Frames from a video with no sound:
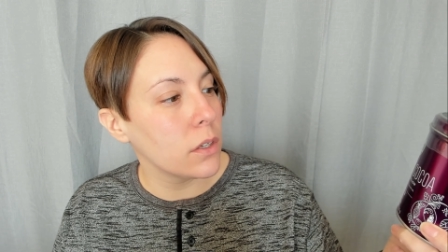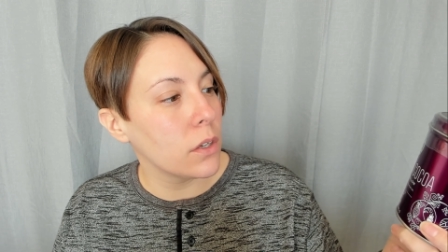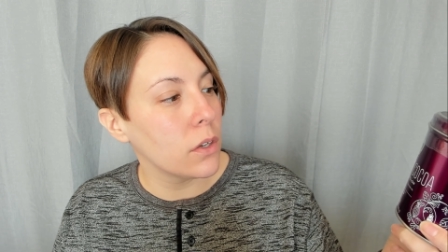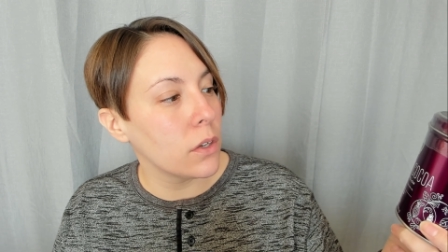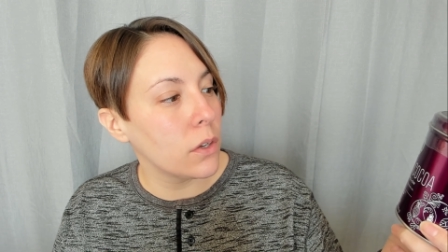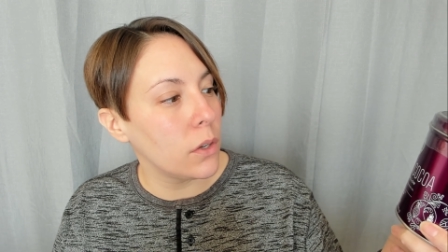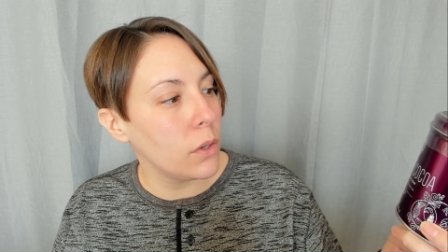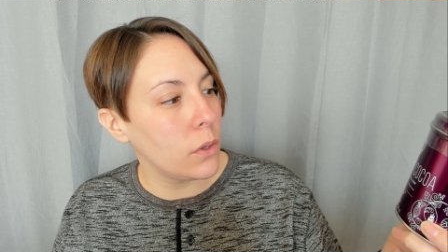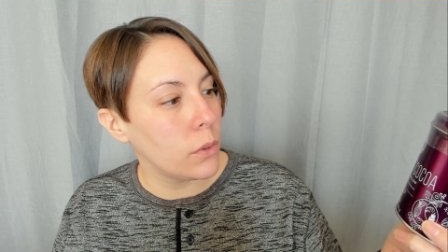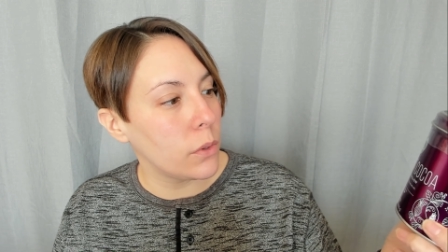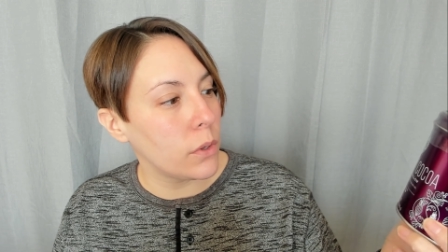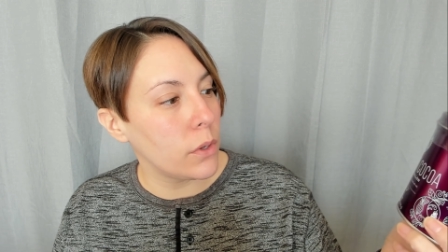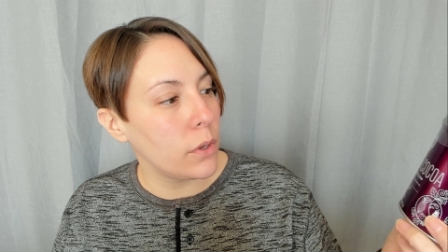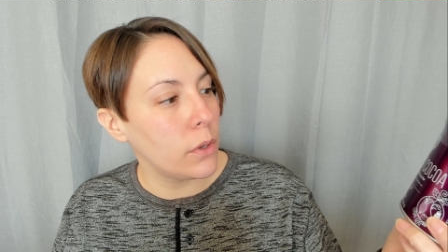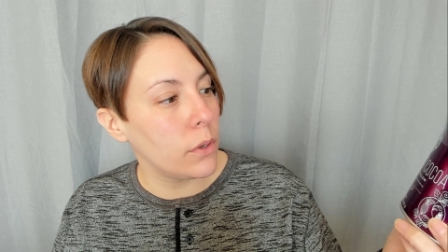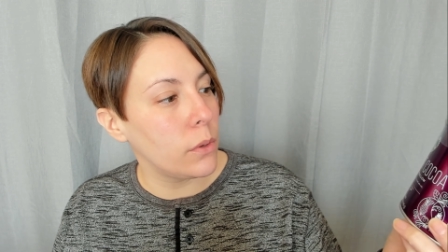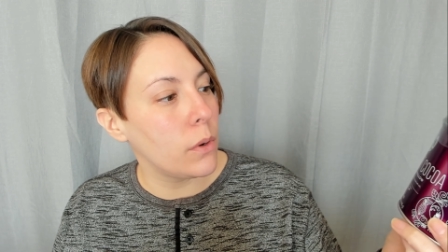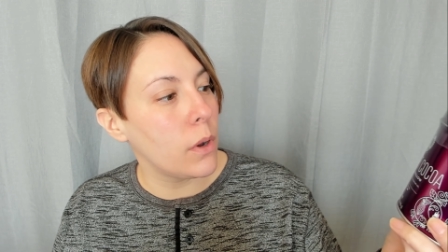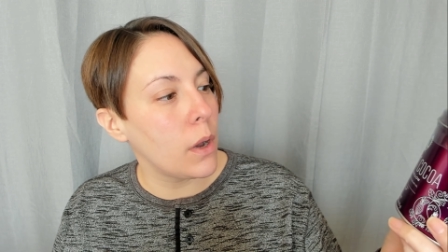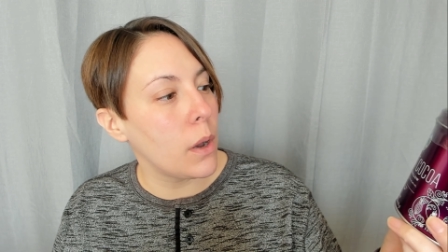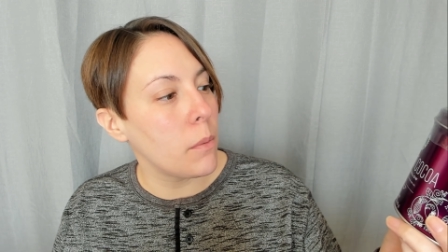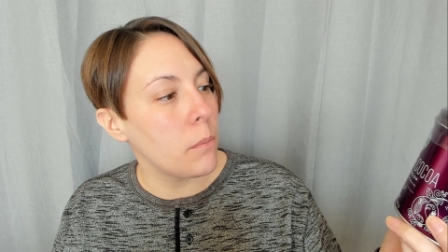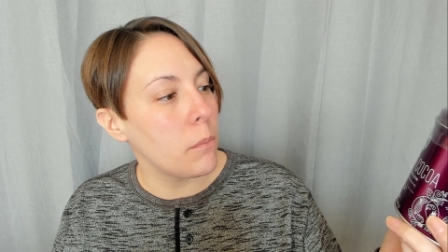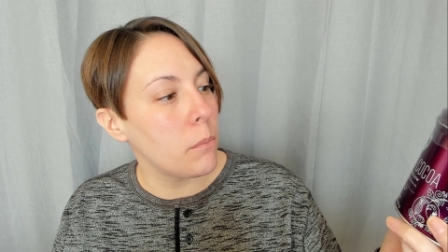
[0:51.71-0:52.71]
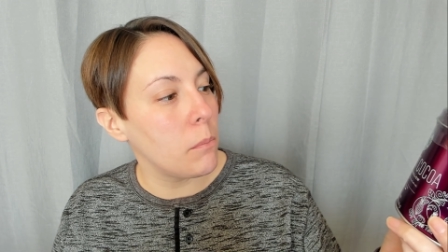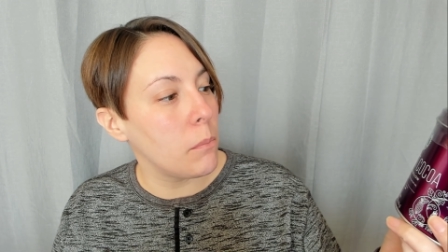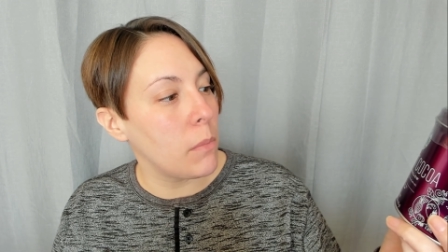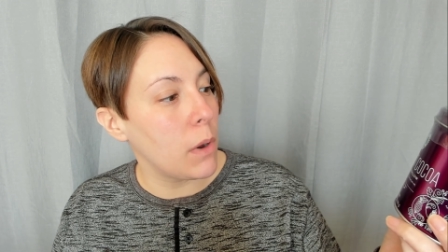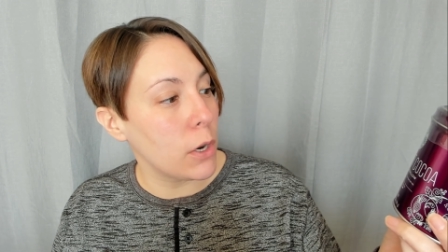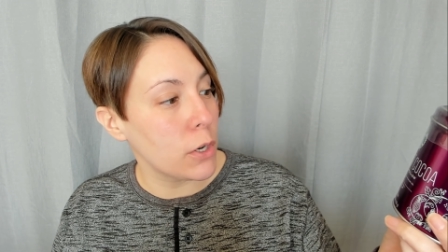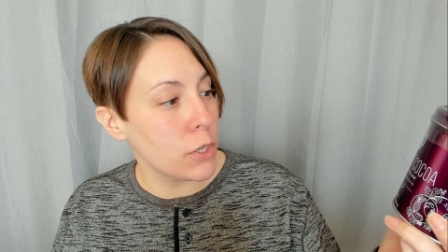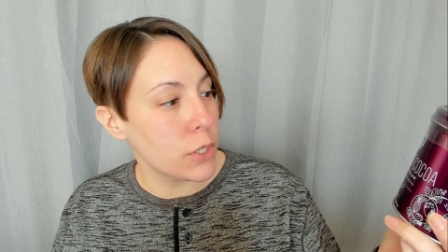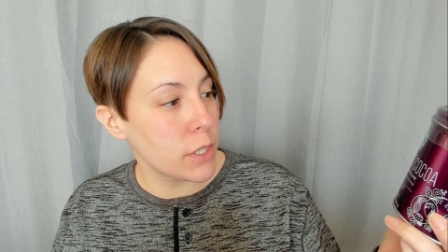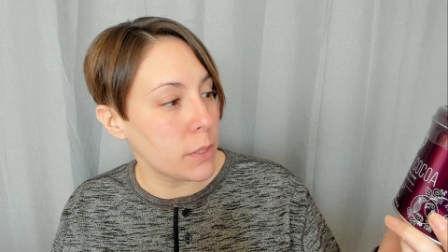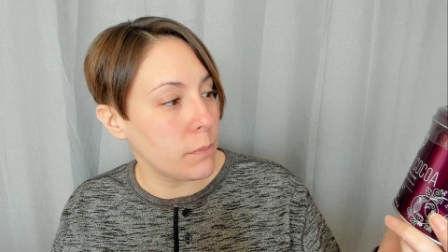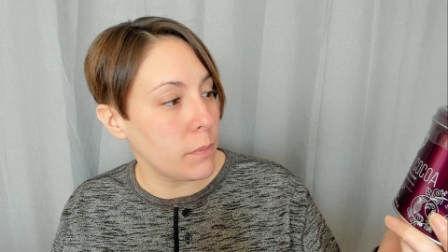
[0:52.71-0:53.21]
cocoa
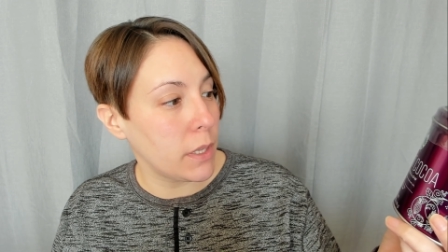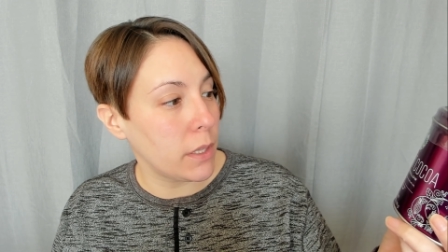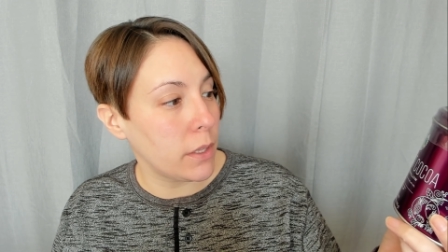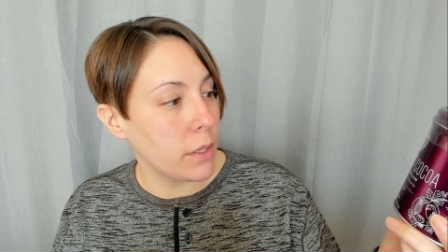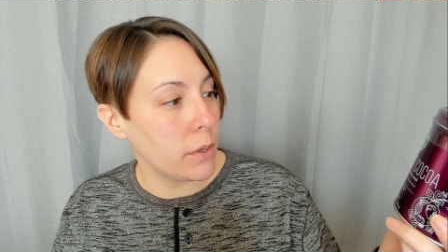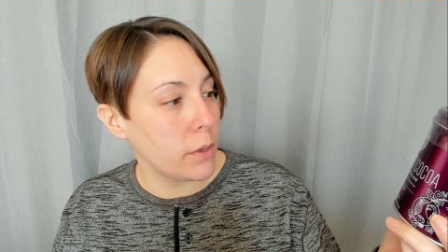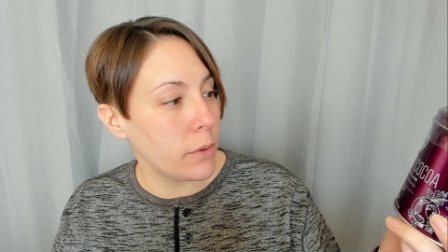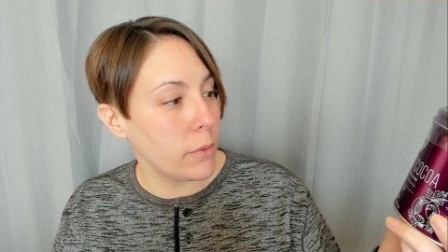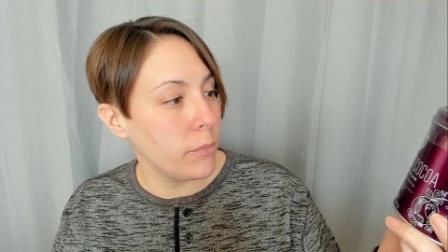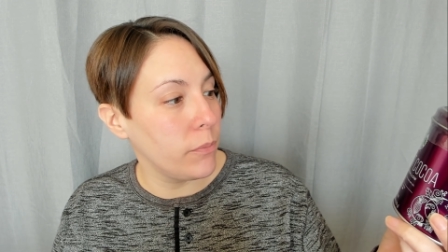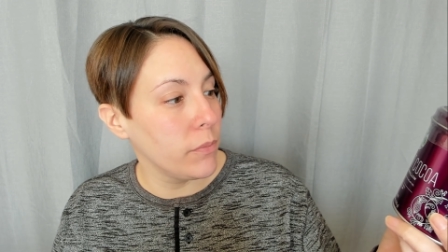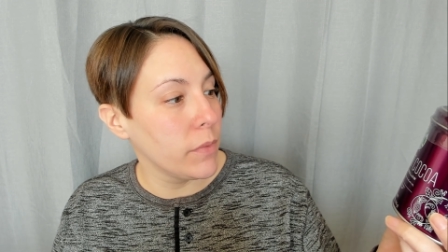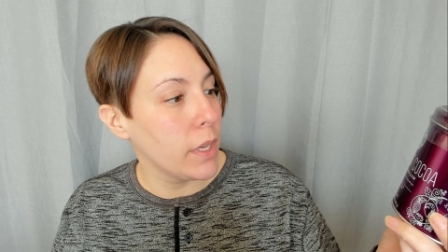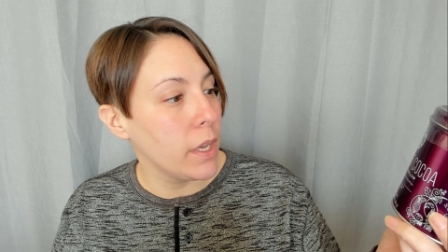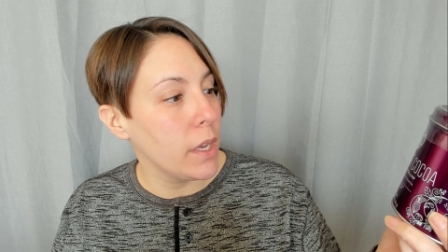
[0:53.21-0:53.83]
marshmallow.